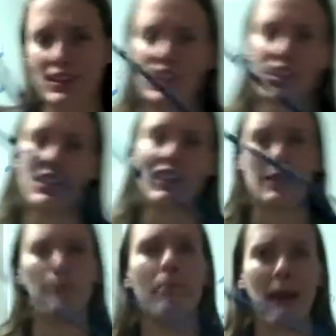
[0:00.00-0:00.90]
back
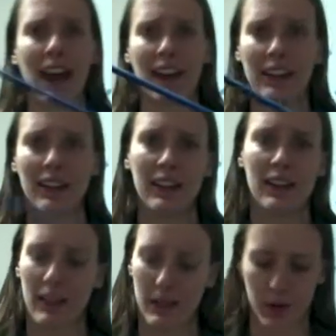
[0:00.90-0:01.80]
into quarter
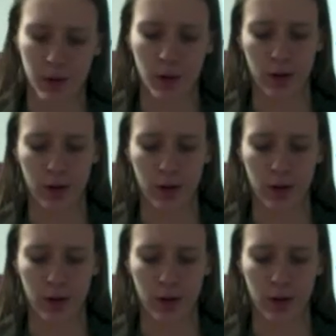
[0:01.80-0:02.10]
notes.